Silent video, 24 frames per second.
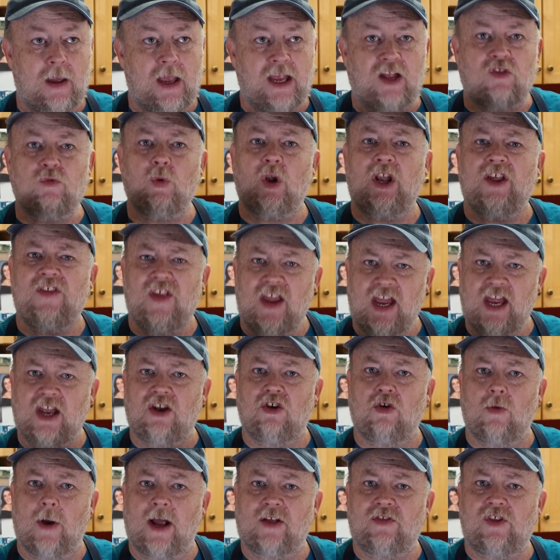It's really the
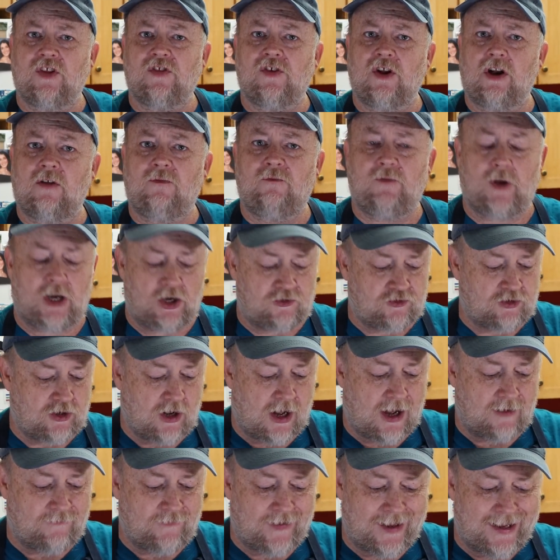indirect that's gonna finish it
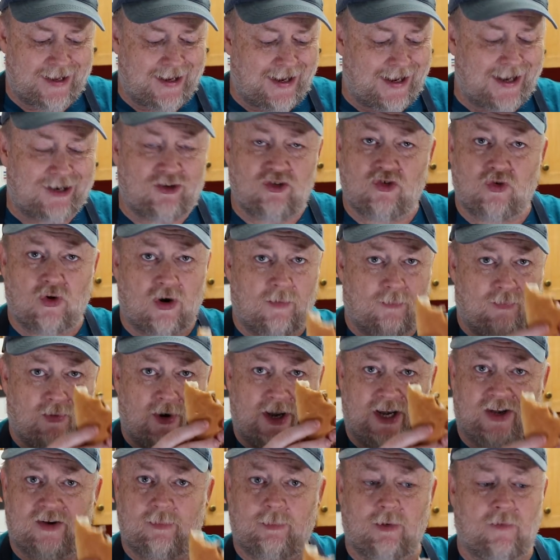off and just sort of
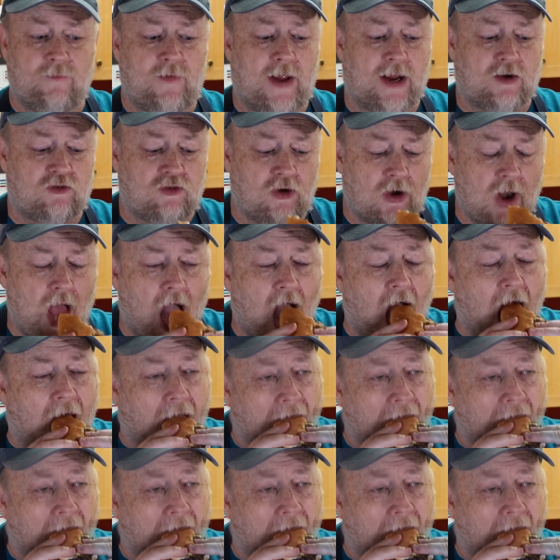bring it to perfection.